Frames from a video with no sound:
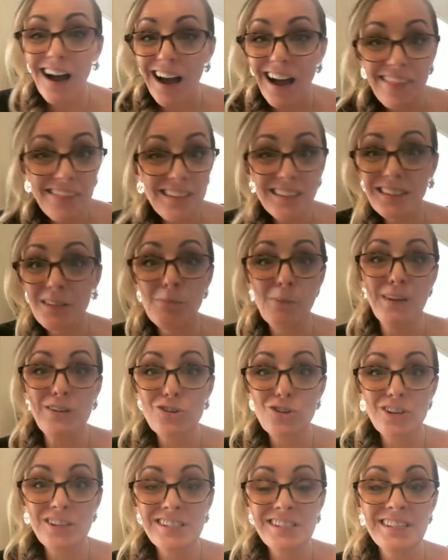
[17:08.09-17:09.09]
I think that
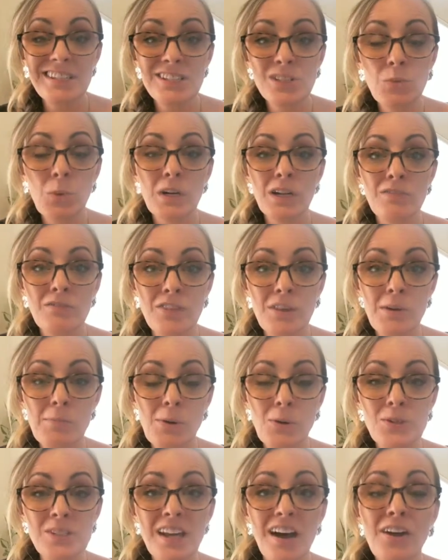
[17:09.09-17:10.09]
Pinterest is one of the
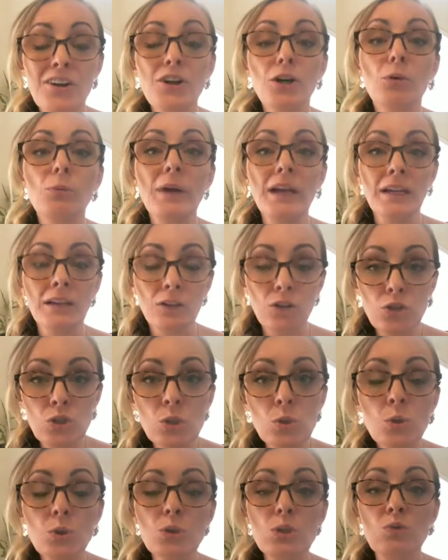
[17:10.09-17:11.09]
most underrated
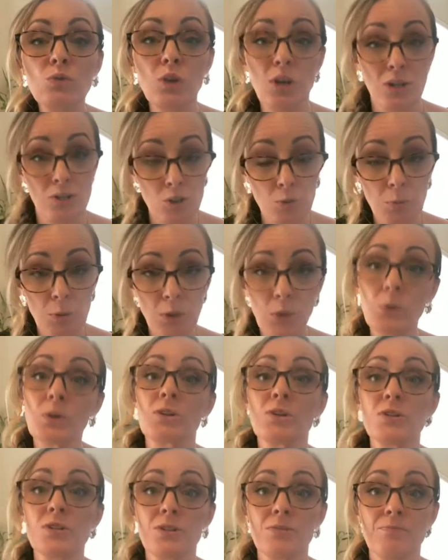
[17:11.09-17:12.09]
tools for
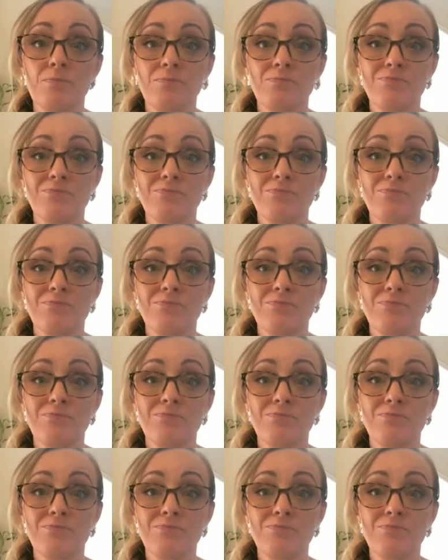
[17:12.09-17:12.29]
entrepreneurs.